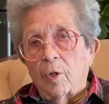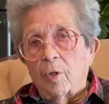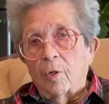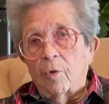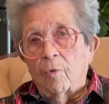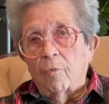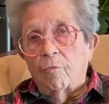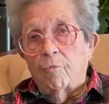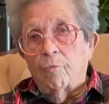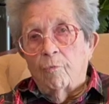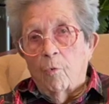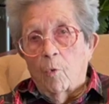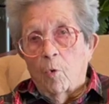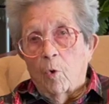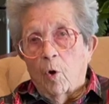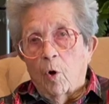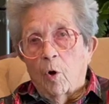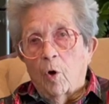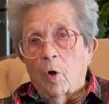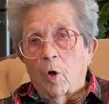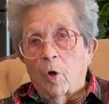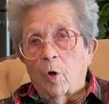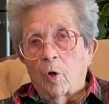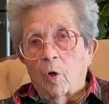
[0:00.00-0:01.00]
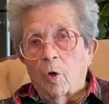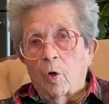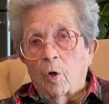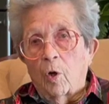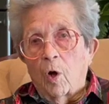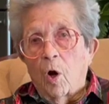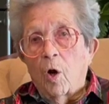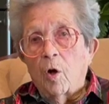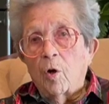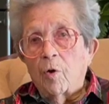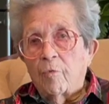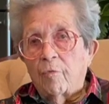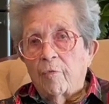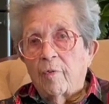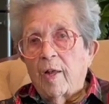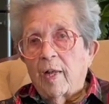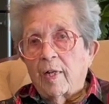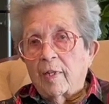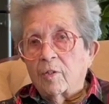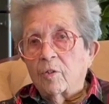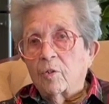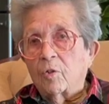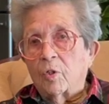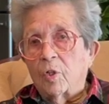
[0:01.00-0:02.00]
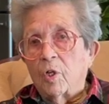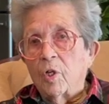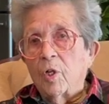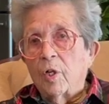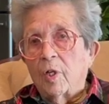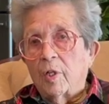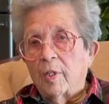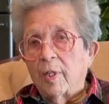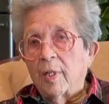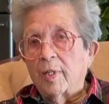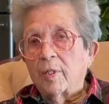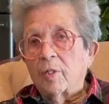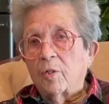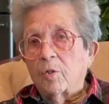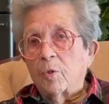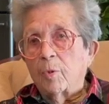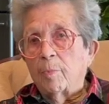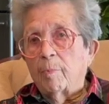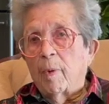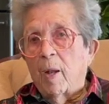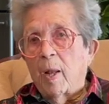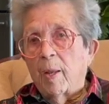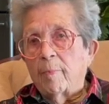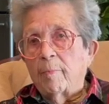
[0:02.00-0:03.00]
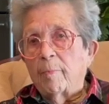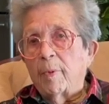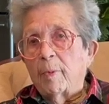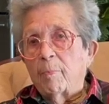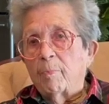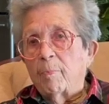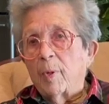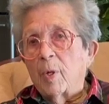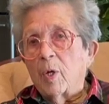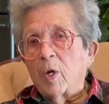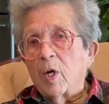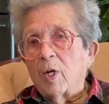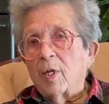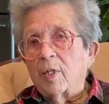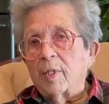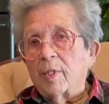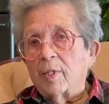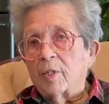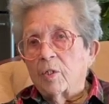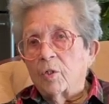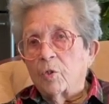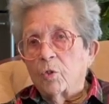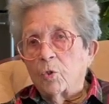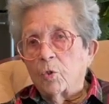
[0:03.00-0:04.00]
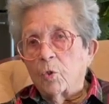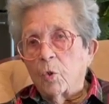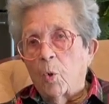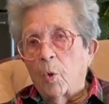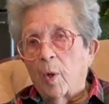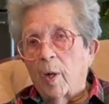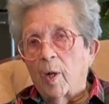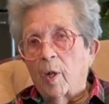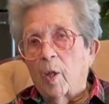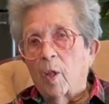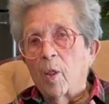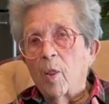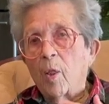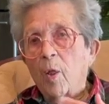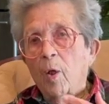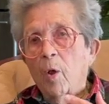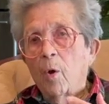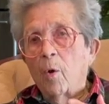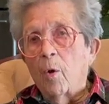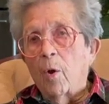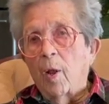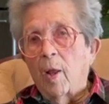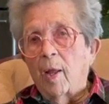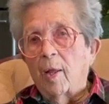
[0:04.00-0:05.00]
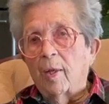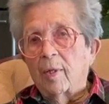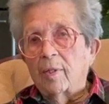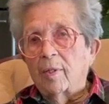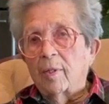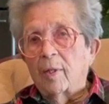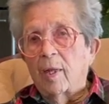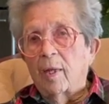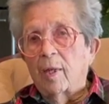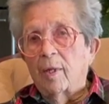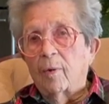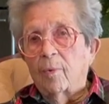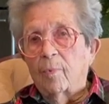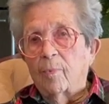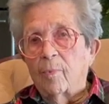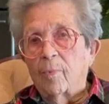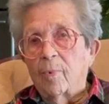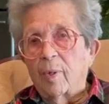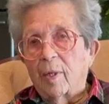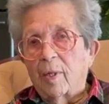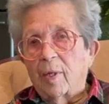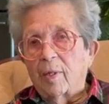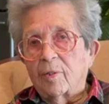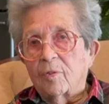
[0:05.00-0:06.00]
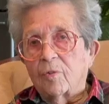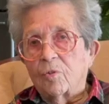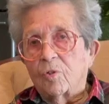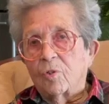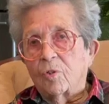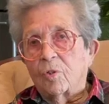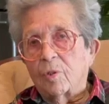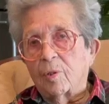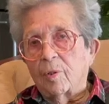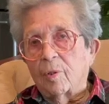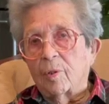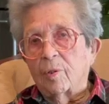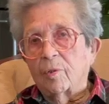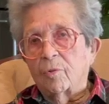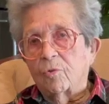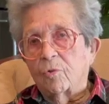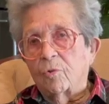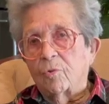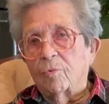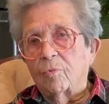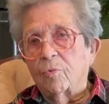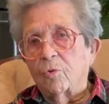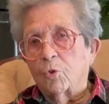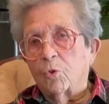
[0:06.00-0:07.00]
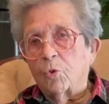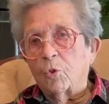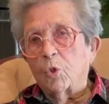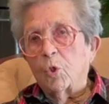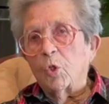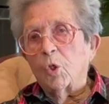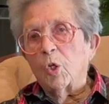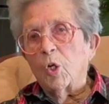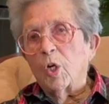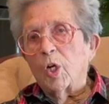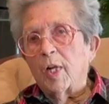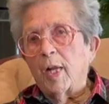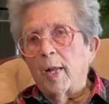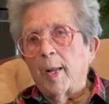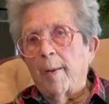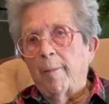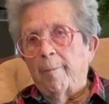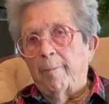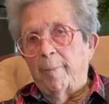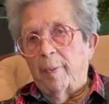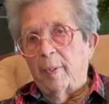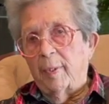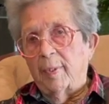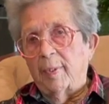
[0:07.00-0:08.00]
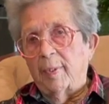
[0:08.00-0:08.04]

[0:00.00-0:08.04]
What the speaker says: for artifacts, things that might be buried in the soil when it's churned up.